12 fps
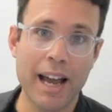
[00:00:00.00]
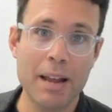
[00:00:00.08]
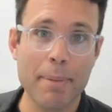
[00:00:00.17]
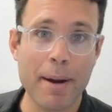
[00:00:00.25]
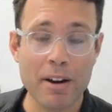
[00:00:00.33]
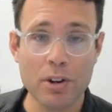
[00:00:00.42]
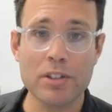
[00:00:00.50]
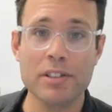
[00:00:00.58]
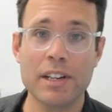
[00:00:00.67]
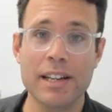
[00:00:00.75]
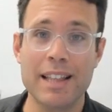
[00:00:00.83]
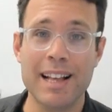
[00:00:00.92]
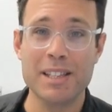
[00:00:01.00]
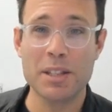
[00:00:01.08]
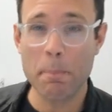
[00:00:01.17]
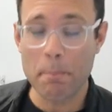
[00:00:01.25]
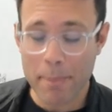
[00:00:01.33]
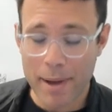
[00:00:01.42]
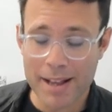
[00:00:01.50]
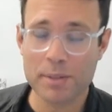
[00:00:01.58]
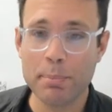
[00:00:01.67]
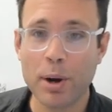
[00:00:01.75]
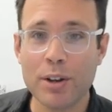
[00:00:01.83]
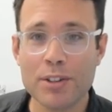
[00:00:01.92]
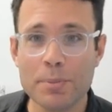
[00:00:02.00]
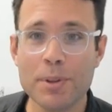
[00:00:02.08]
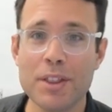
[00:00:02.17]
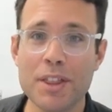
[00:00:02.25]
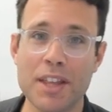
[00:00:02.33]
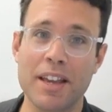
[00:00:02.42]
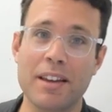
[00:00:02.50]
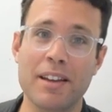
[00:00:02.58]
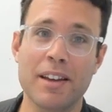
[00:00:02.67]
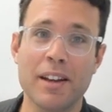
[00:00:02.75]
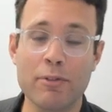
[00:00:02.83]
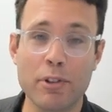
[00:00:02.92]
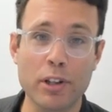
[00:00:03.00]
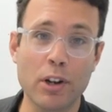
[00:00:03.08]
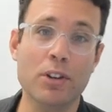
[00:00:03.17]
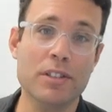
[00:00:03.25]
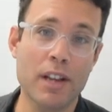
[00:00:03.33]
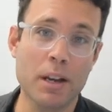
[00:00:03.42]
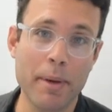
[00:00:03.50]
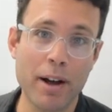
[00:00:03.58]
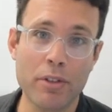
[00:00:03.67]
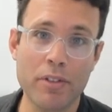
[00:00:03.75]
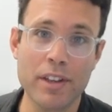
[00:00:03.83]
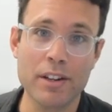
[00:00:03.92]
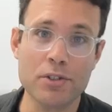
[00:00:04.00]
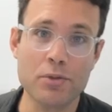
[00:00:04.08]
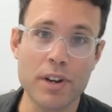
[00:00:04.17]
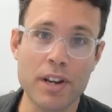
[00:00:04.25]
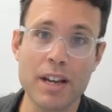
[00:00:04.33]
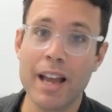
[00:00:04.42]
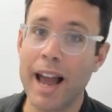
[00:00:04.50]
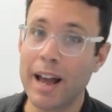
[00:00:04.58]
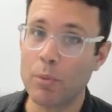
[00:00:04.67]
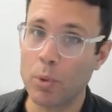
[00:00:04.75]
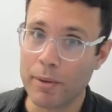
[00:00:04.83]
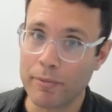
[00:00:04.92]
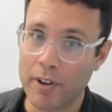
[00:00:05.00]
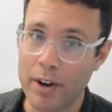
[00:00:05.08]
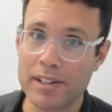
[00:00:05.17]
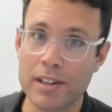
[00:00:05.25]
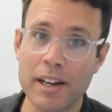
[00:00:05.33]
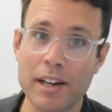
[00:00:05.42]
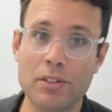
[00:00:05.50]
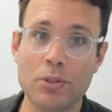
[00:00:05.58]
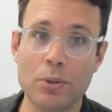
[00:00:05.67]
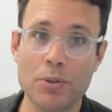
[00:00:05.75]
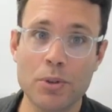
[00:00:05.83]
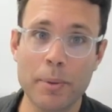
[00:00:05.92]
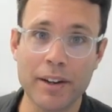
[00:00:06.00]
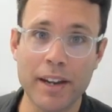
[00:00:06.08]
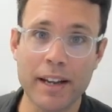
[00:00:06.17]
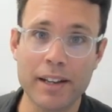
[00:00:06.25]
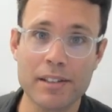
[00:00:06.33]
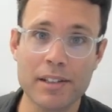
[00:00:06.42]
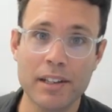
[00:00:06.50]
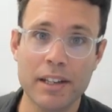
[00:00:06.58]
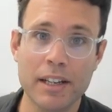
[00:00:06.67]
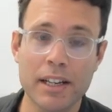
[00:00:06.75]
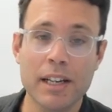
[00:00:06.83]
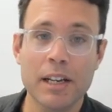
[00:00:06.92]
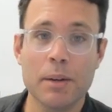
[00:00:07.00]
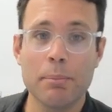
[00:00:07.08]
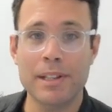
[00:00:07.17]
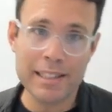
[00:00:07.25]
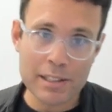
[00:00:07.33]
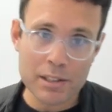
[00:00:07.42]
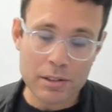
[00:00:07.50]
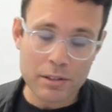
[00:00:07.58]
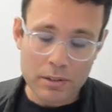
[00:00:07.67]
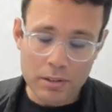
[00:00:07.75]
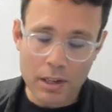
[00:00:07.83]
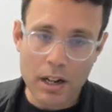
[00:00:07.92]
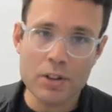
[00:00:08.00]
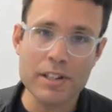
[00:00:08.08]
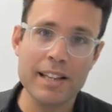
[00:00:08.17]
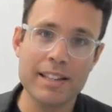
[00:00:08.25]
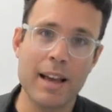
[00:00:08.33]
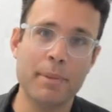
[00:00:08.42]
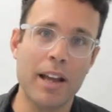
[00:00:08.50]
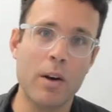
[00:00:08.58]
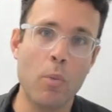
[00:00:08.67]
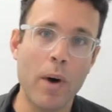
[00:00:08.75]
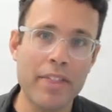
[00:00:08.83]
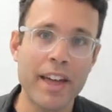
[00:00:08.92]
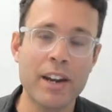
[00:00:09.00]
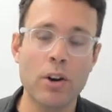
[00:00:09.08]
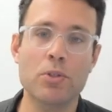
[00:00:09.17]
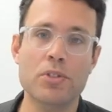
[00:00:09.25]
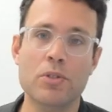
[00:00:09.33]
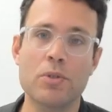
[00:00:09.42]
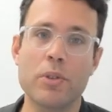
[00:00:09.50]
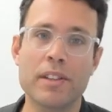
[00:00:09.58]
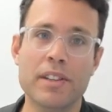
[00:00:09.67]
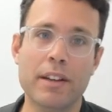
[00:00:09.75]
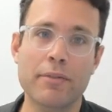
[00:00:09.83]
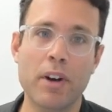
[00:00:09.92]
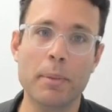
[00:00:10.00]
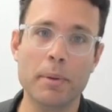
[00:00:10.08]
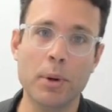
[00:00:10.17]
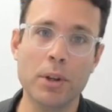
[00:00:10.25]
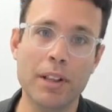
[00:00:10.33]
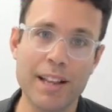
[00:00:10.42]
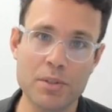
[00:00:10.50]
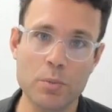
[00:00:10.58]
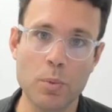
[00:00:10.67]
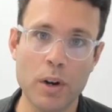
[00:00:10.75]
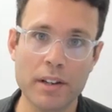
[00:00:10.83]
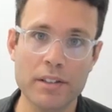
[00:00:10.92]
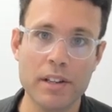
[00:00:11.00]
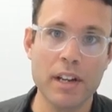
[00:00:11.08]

And paradoxically, that's the best possible thing for the long term health of the industry and what I'm very excited to talk to you about next. But let's closely examine now why that old school insect farming model hasn't worked